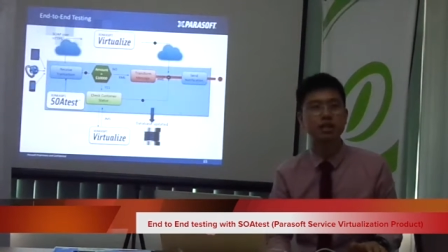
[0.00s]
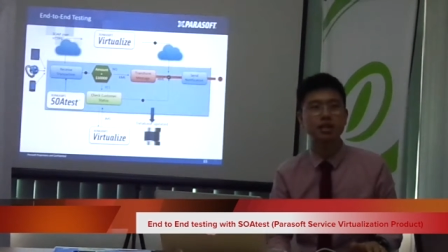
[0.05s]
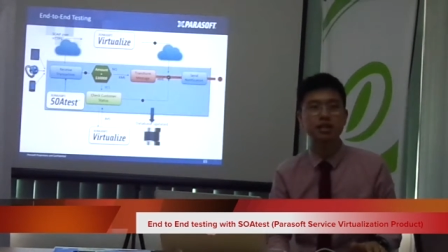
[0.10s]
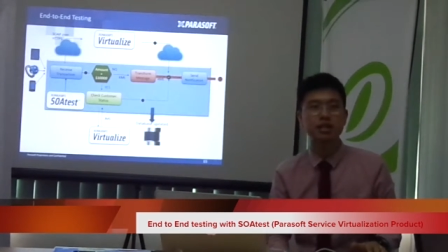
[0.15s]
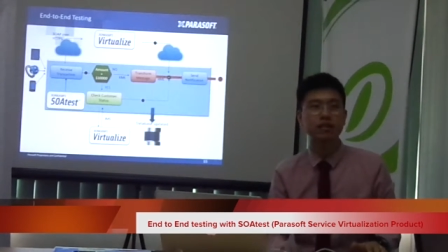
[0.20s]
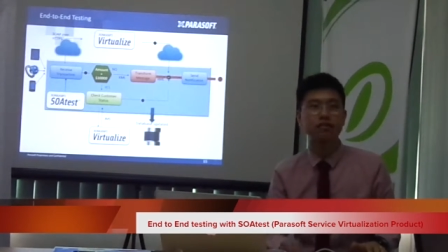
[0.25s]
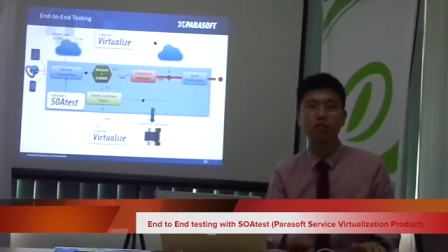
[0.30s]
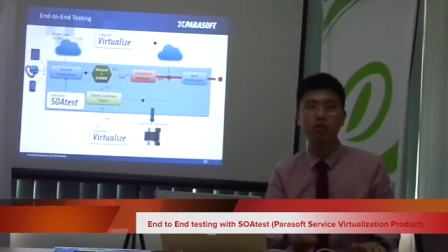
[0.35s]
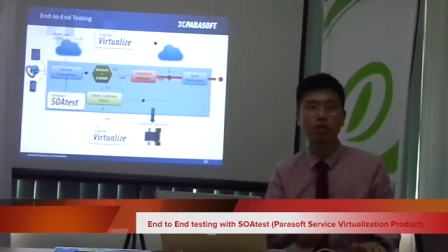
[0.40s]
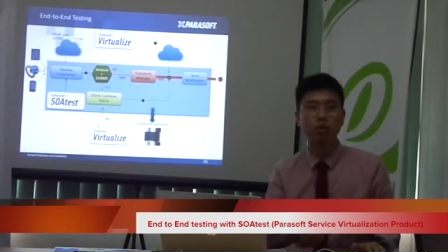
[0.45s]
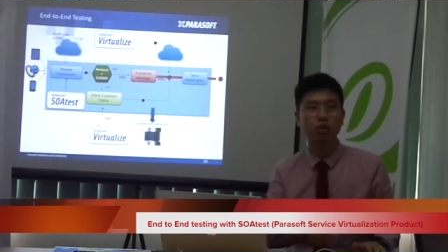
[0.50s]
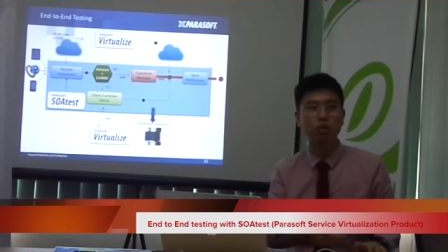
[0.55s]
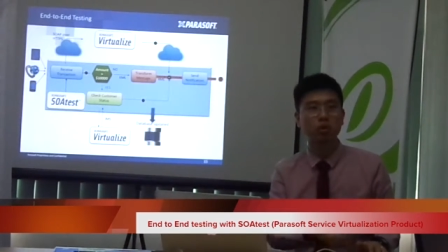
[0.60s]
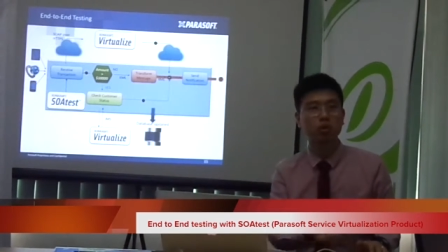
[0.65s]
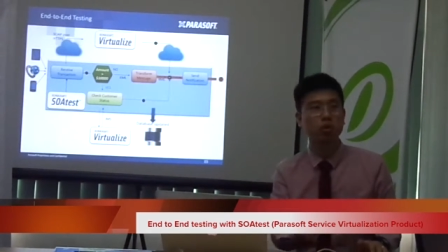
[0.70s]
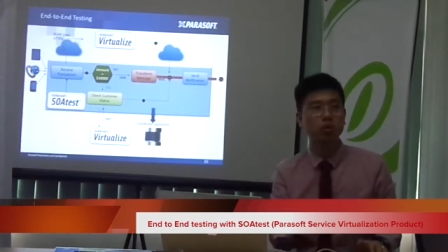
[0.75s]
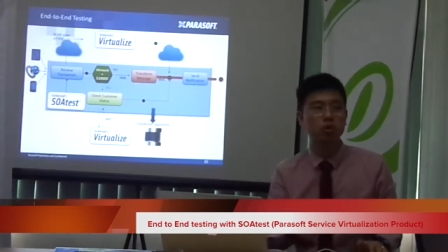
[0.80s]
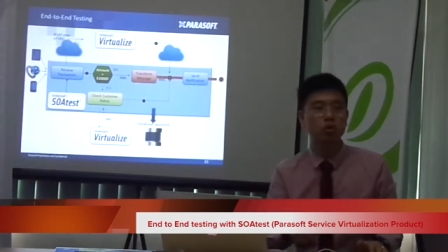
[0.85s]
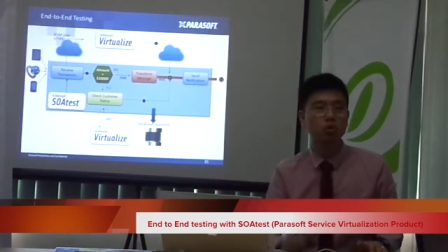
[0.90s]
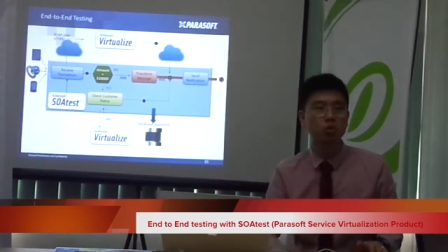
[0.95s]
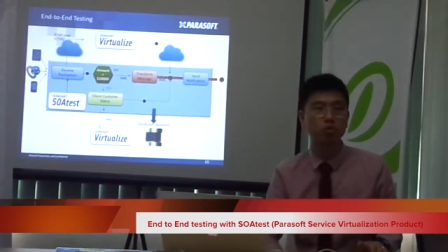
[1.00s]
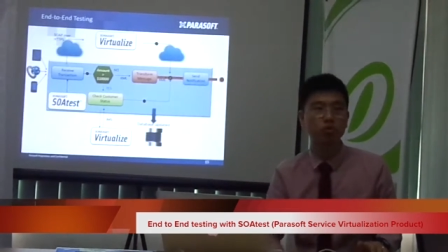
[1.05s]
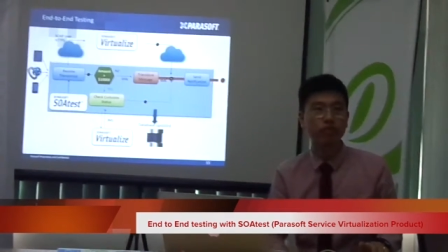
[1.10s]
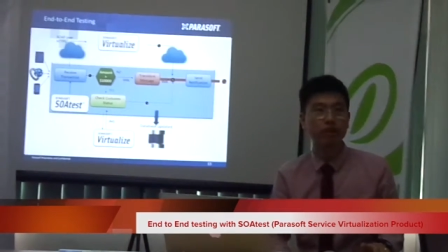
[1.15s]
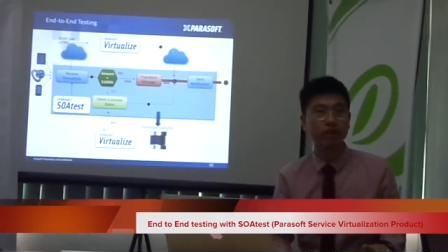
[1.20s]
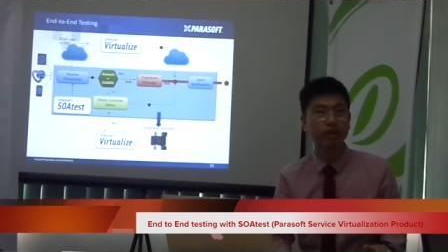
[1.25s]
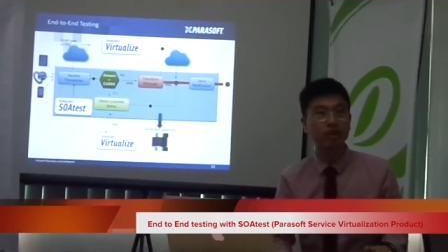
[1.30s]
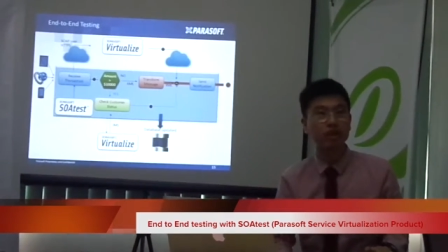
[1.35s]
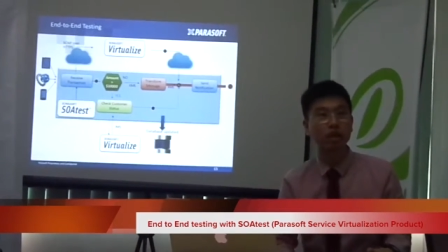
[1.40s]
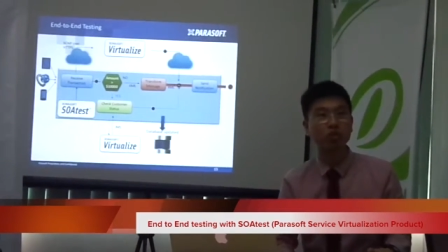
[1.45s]
let's say for
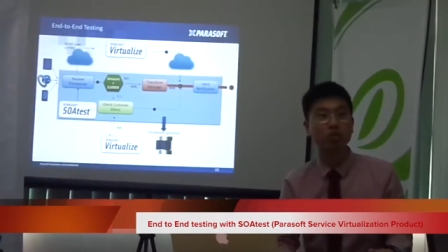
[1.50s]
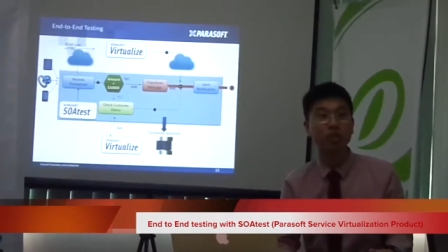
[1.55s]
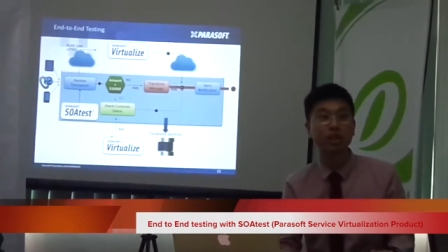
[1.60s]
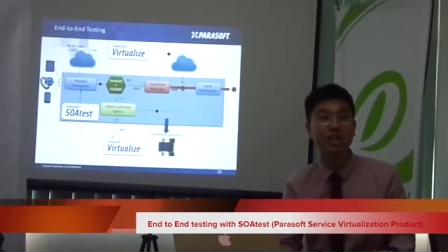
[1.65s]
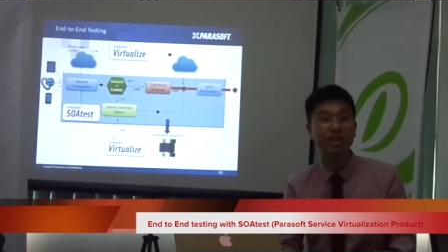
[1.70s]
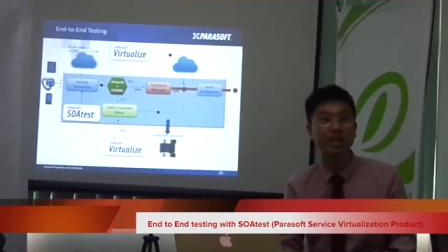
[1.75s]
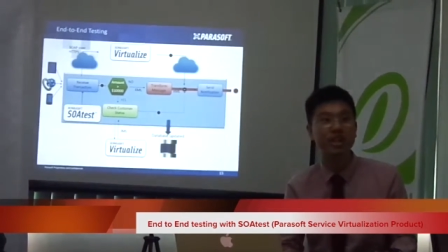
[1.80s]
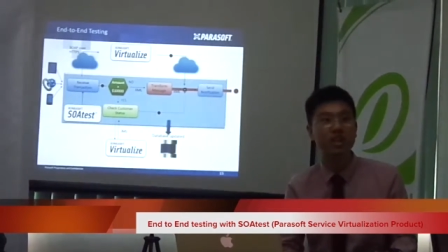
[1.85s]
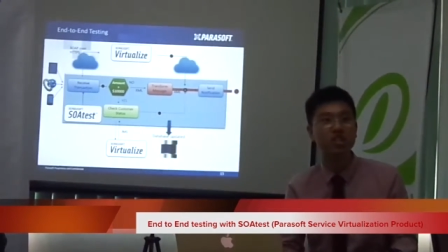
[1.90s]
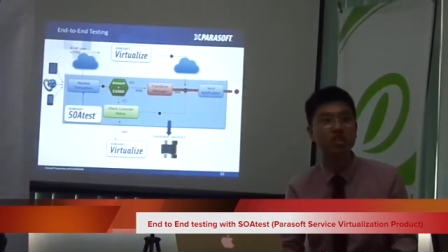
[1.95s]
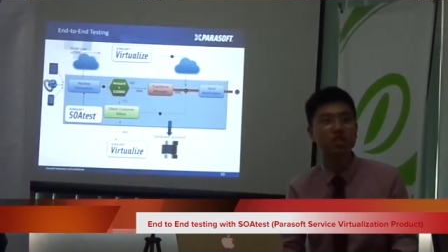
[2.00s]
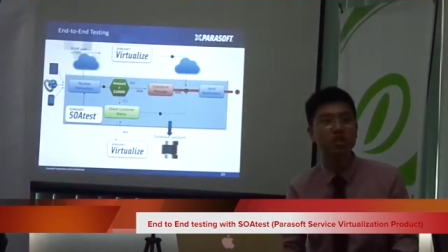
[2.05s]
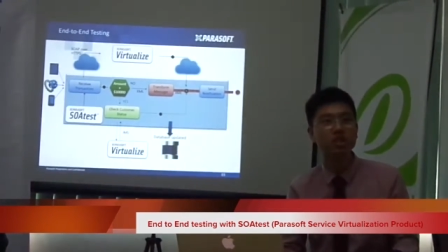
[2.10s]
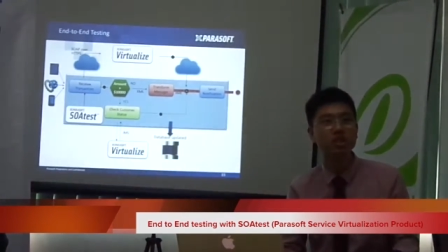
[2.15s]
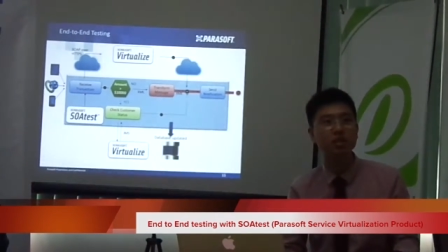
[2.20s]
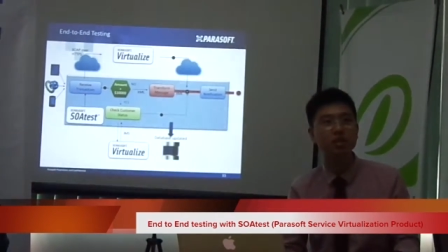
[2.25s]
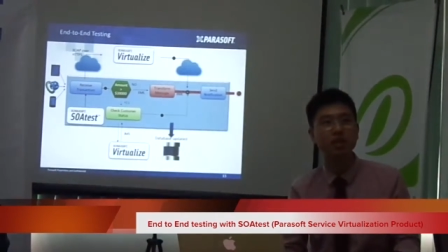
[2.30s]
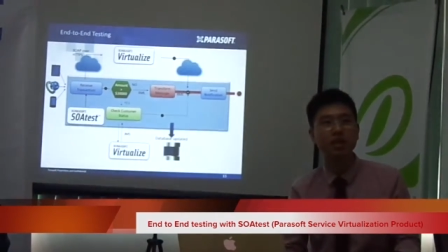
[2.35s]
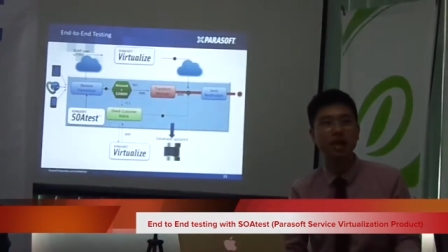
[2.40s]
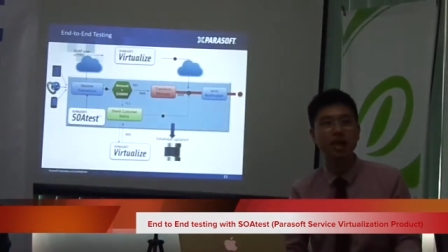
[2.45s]
two-factor authentication,